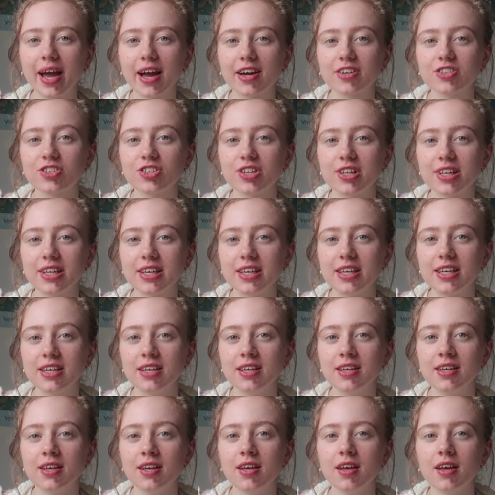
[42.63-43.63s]

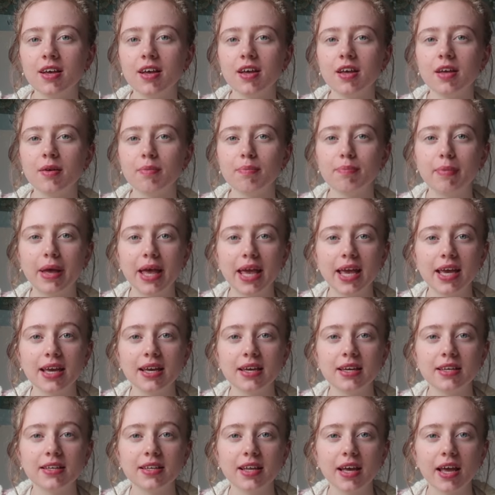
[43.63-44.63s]
actually
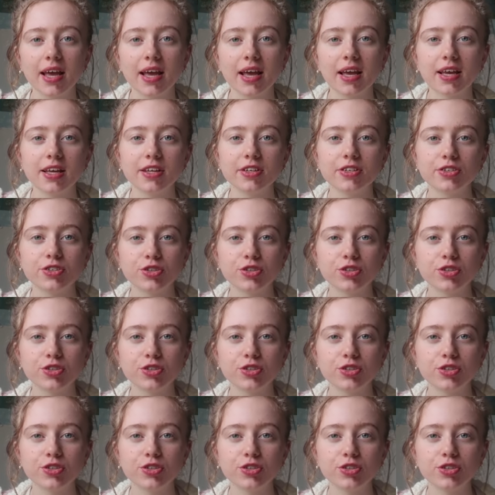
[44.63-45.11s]
made a